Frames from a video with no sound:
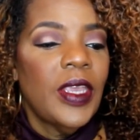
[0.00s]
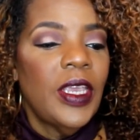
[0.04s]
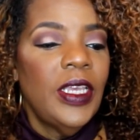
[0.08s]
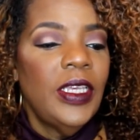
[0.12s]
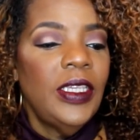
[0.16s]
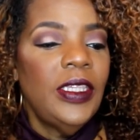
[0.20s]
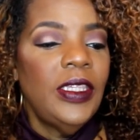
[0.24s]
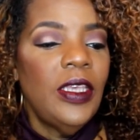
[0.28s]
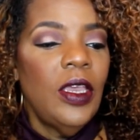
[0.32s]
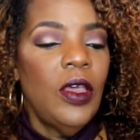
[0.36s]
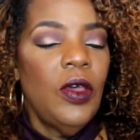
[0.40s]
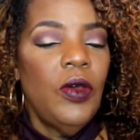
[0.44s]

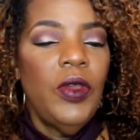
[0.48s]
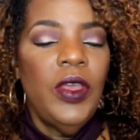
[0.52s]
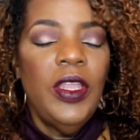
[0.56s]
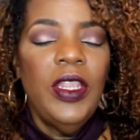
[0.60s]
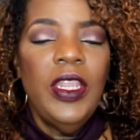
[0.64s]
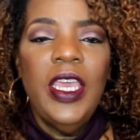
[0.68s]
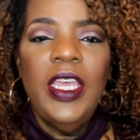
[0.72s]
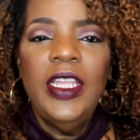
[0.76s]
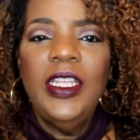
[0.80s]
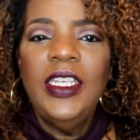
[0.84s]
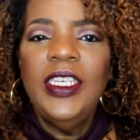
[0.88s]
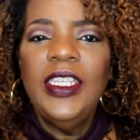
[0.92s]
So, and
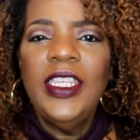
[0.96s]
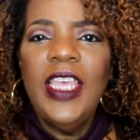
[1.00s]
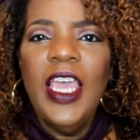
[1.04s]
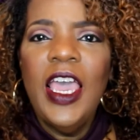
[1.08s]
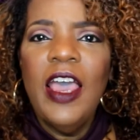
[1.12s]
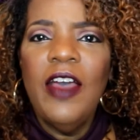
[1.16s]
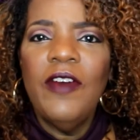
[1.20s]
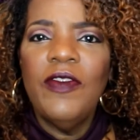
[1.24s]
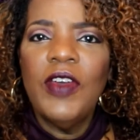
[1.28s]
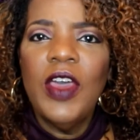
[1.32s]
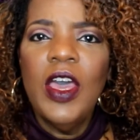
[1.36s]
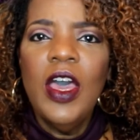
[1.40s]
they just
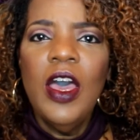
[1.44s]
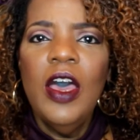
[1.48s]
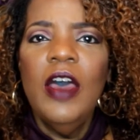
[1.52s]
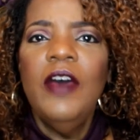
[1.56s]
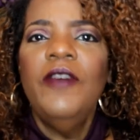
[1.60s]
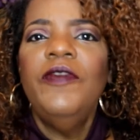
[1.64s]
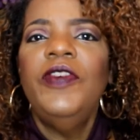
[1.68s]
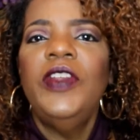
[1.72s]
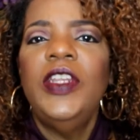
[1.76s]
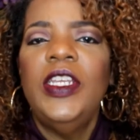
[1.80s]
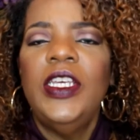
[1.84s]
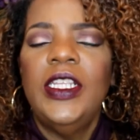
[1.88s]
have
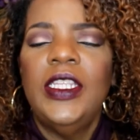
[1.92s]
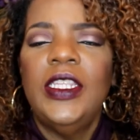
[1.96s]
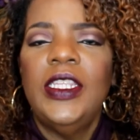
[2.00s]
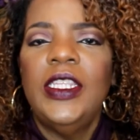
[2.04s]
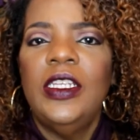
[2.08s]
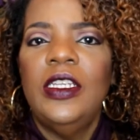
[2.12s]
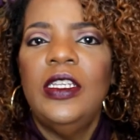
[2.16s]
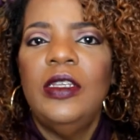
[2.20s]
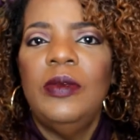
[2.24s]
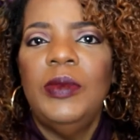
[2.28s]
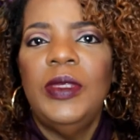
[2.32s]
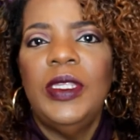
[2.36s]
confidence
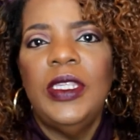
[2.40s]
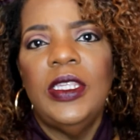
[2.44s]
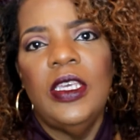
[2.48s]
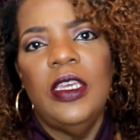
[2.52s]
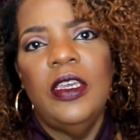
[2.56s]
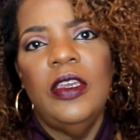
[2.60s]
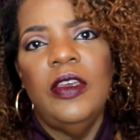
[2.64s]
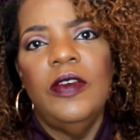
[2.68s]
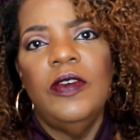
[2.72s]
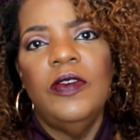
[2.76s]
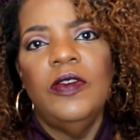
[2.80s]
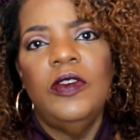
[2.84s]
in
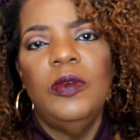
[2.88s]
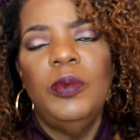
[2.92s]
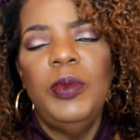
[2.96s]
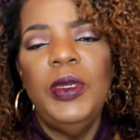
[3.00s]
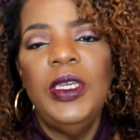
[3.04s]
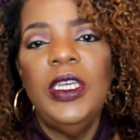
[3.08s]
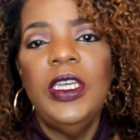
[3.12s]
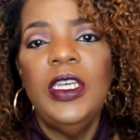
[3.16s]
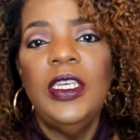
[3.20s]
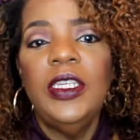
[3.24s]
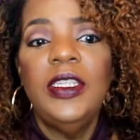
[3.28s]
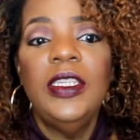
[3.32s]
themselves,
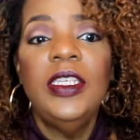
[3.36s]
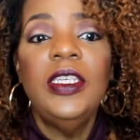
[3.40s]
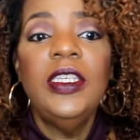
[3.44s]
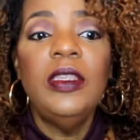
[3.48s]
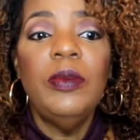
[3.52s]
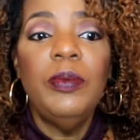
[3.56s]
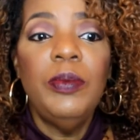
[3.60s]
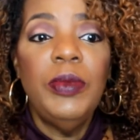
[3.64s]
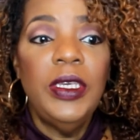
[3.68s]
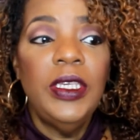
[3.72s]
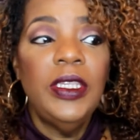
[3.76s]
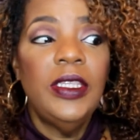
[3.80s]
because this
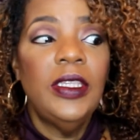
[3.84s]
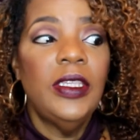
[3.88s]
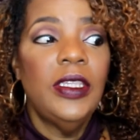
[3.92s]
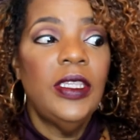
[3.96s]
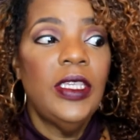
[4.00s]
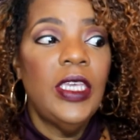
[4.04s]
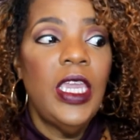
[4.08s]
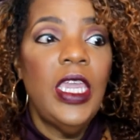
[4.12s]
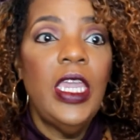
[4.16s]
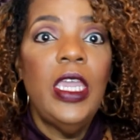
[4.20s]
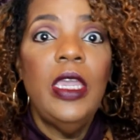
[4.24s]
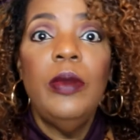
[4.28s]
business
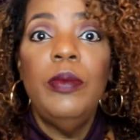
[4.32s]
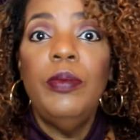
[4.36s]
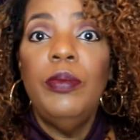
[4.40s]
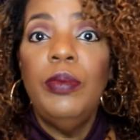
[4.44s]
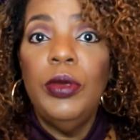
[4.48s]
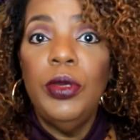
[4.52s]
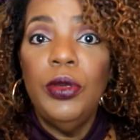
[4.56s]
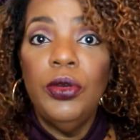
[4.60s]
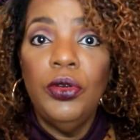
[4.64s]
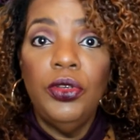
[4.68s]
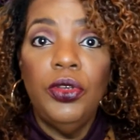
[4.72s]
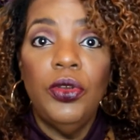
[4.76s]
can
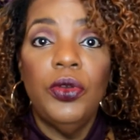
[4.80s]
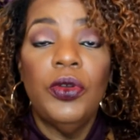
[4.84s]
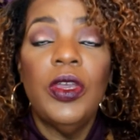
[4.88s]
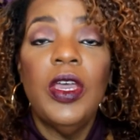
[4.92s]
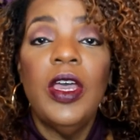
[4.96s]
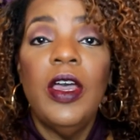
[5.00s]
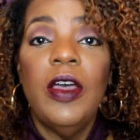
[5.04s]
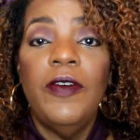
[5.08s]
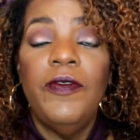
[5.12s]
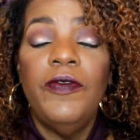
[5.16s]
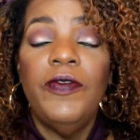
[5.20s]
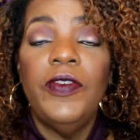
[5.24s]
build your
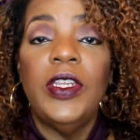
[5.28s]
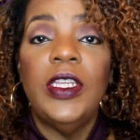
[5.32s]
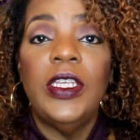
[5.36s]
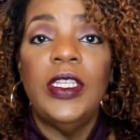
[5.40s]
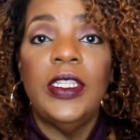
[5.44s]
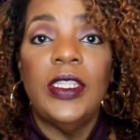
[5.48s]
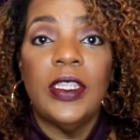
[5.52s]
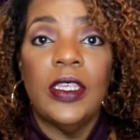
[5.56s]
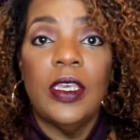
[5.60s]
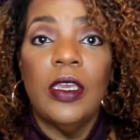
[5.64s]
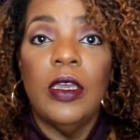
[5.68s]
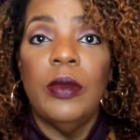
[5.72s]

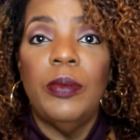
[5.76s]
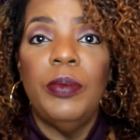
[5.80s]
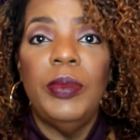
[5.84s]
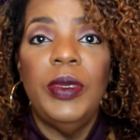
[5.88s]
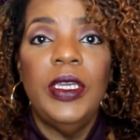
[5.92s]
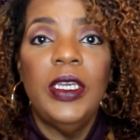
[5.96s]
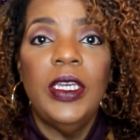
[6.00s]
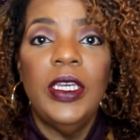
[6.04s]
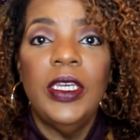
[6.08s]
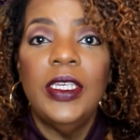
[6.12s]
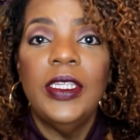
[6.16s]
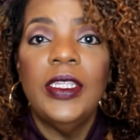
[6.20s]
confidence up,
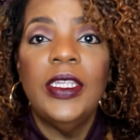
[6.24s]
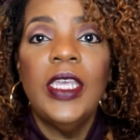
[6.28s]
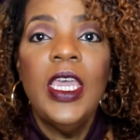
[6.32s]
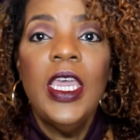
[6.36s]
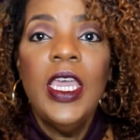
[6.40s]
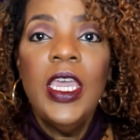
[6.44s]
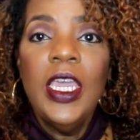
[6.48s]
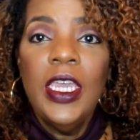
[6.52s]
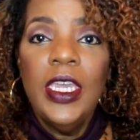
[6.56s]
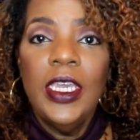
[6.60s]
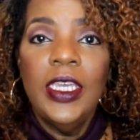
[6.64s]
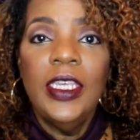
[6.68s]
because
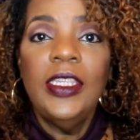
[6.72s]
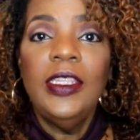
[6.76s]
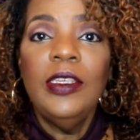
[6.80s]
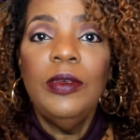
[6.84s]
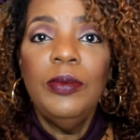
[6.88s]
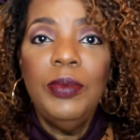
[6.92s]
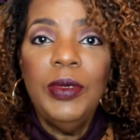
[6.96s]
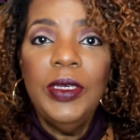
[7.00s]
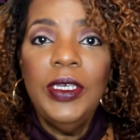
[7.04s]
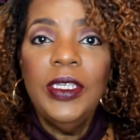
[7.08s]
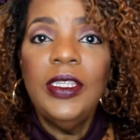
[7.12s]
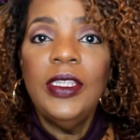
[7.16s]
it's a
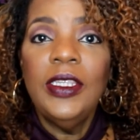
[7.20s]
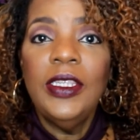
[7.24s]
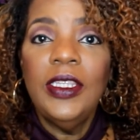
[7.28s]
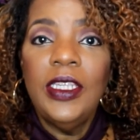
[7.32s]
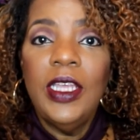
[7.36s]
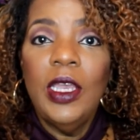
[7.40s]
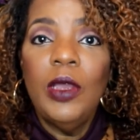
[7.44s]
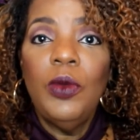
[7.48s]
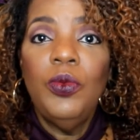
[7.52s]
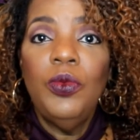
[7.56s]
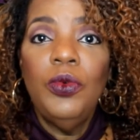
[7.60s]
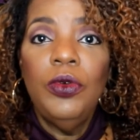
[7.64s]
business that